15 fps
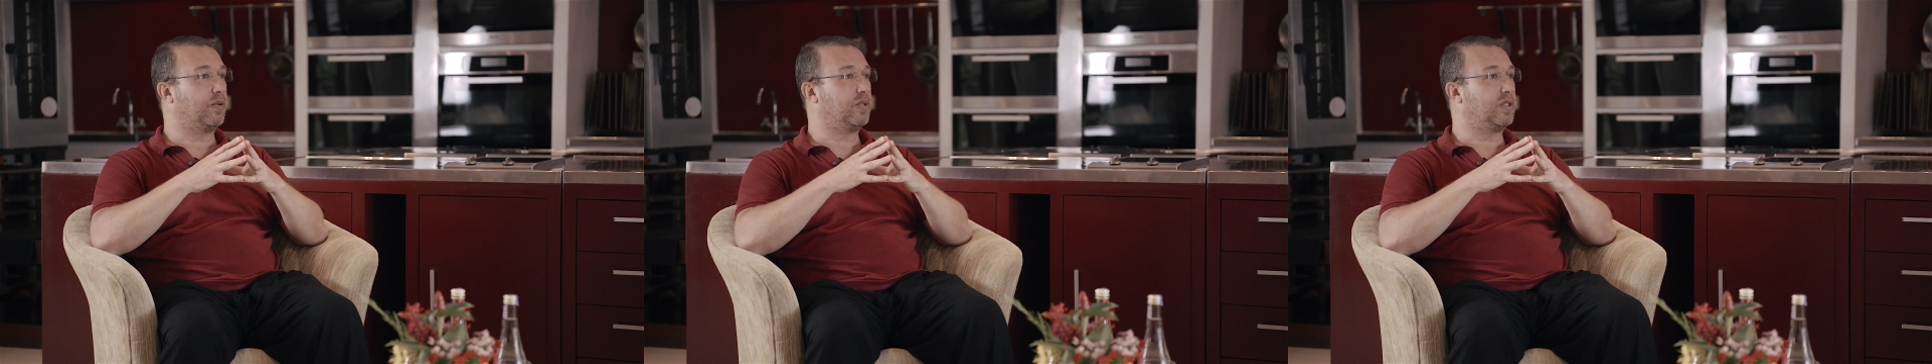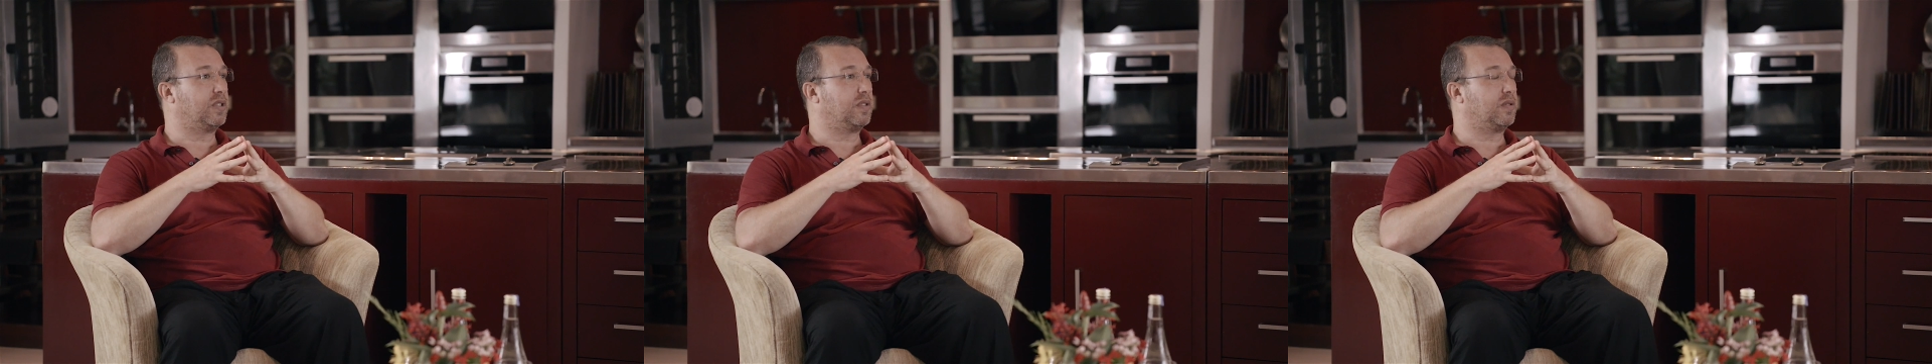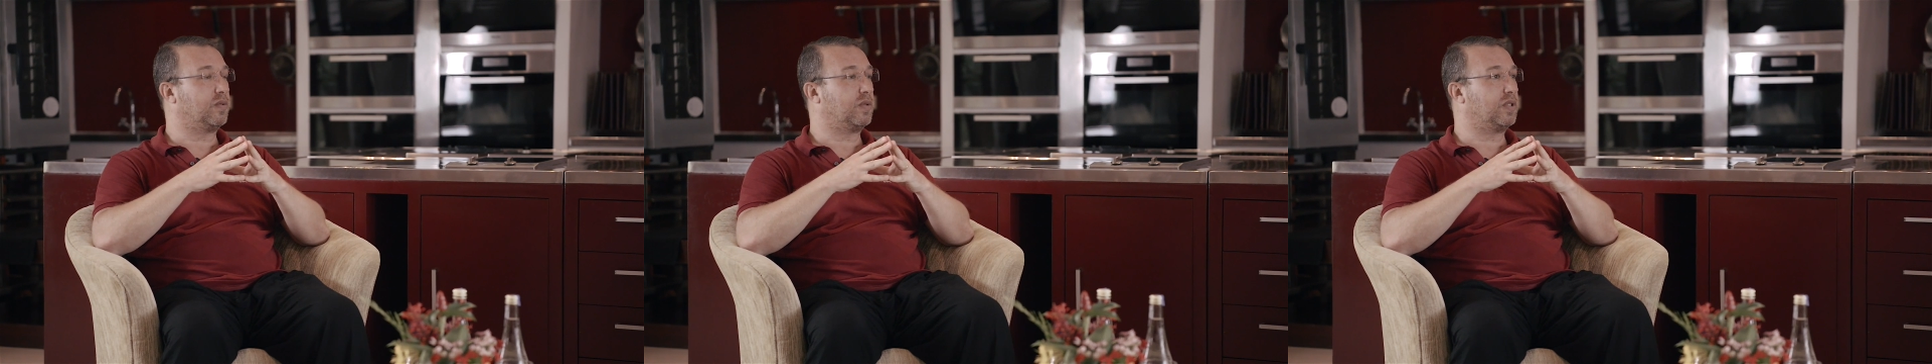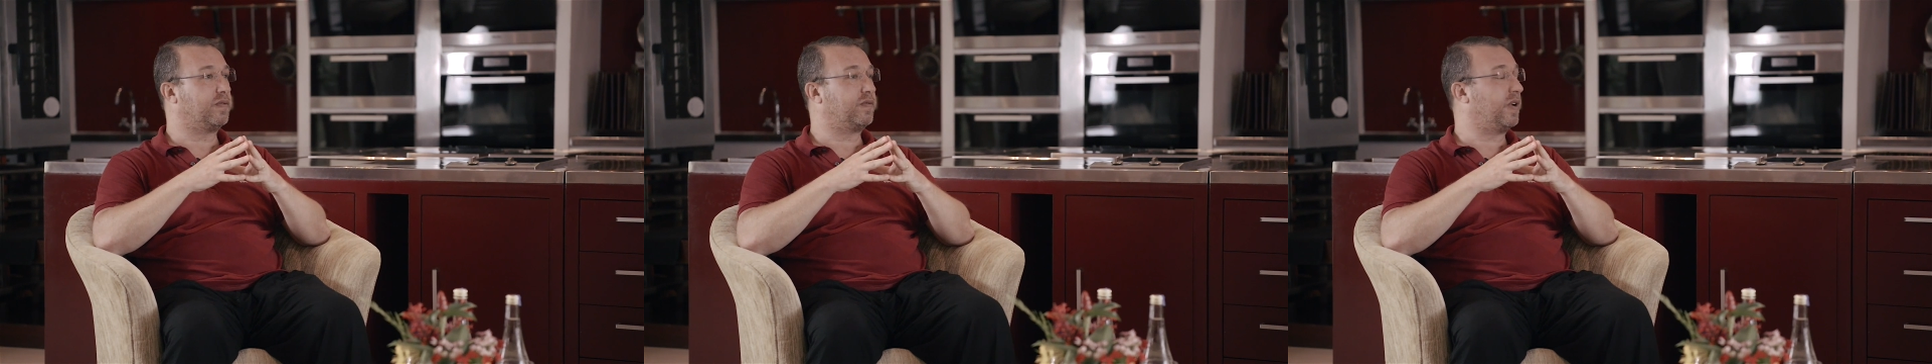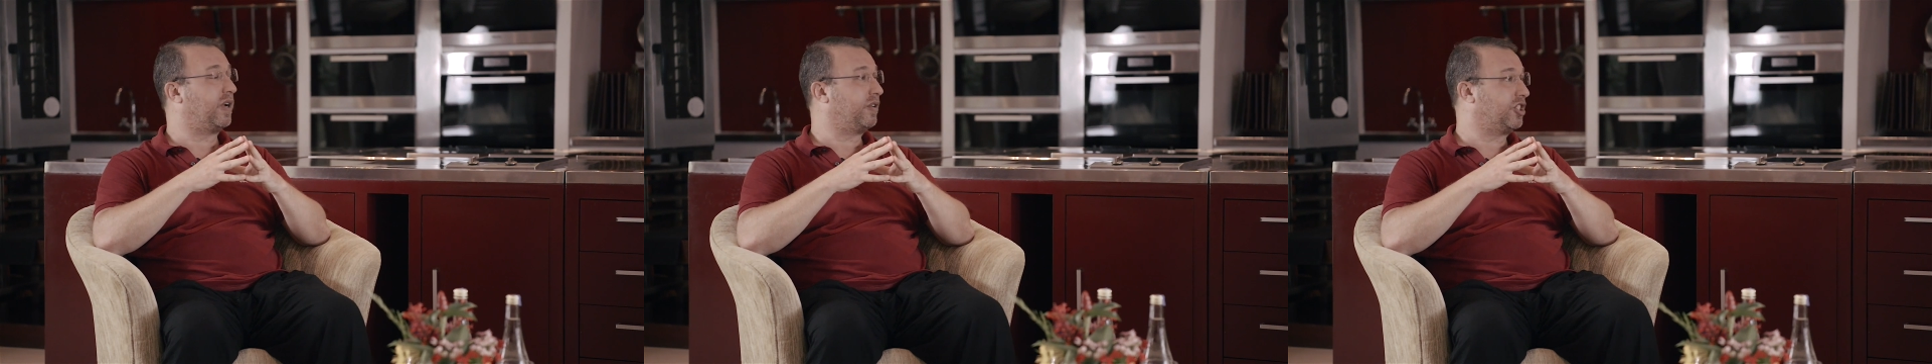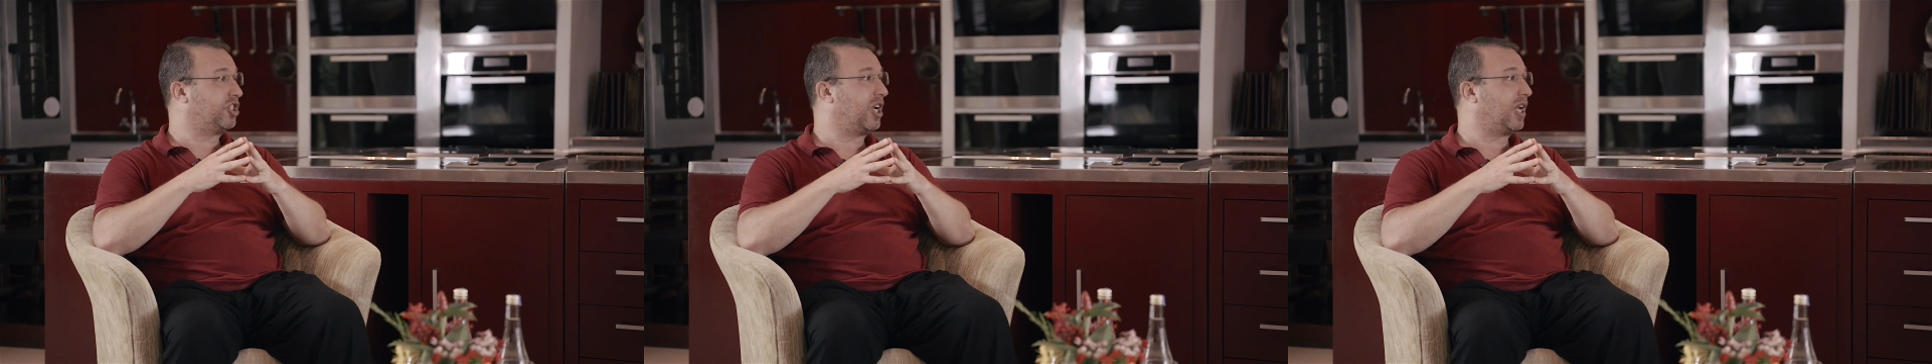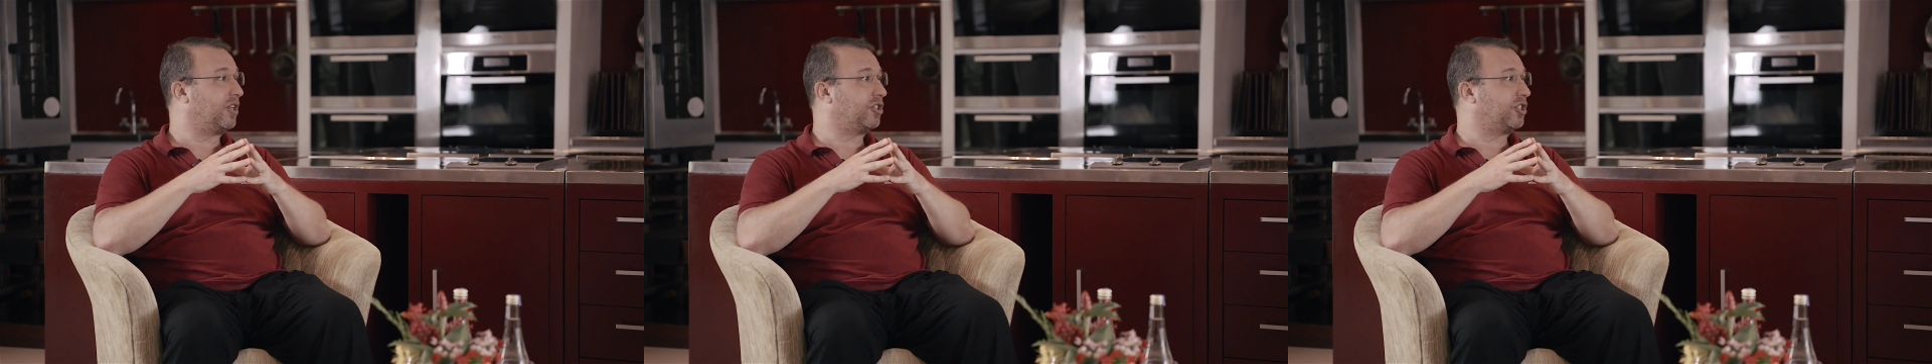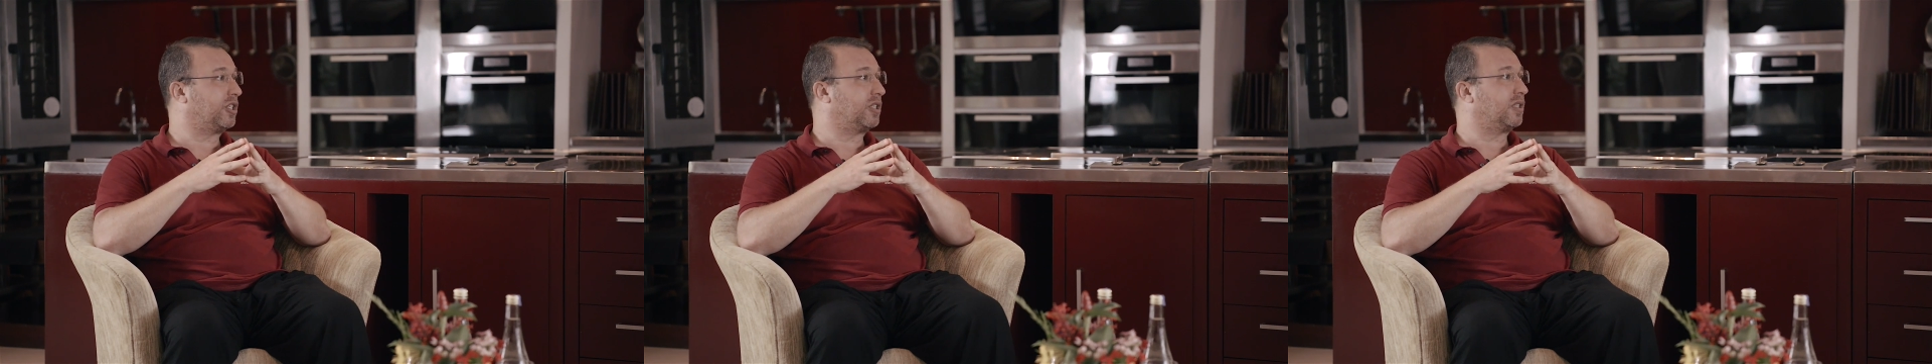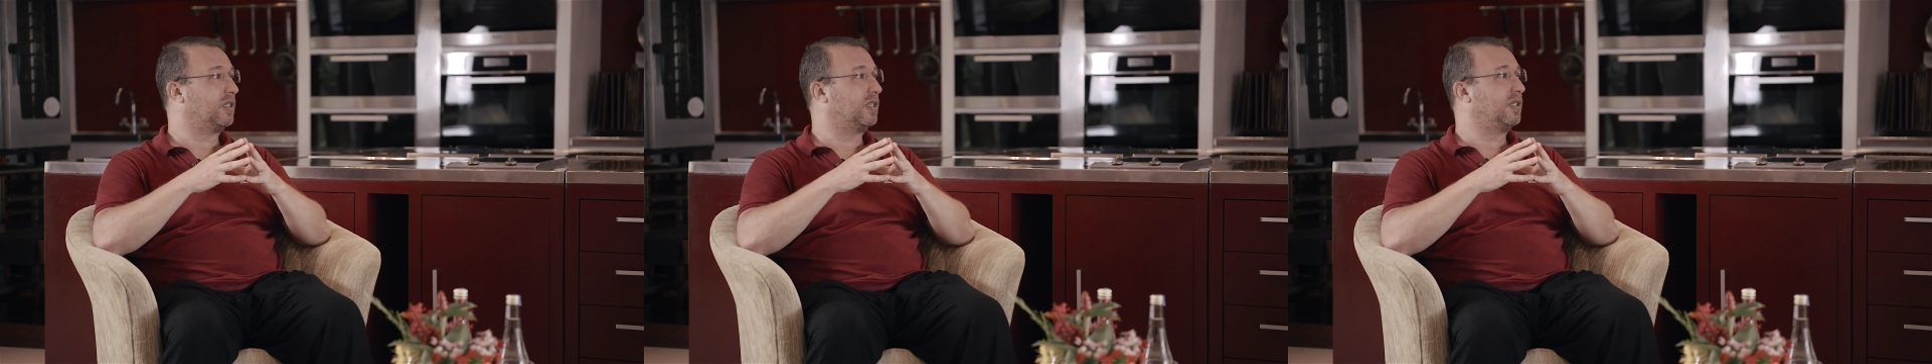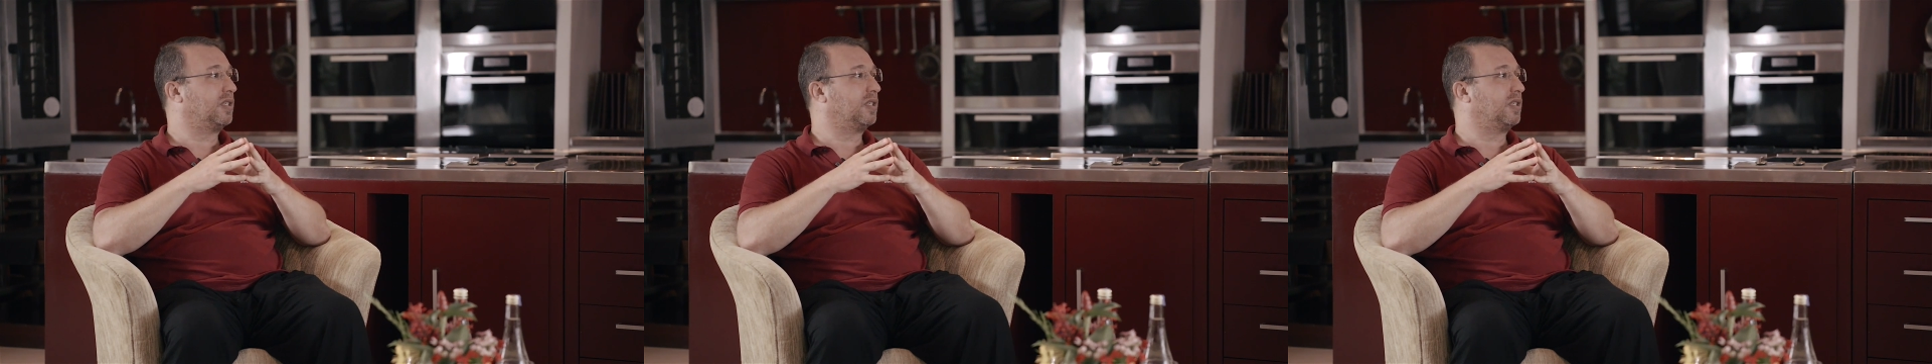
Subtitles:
was very challenging